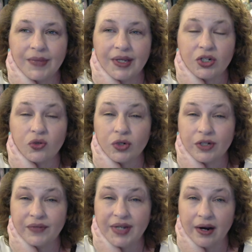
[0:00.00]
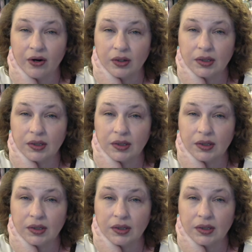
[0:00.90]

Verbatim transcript: a source of terror,